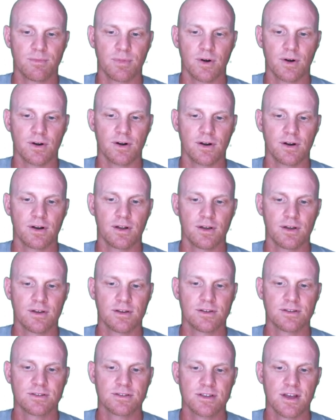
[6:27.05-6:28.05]
per
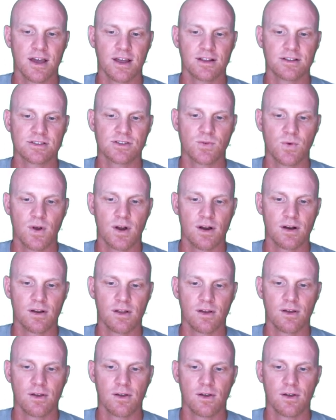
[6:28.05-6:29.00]
second squared.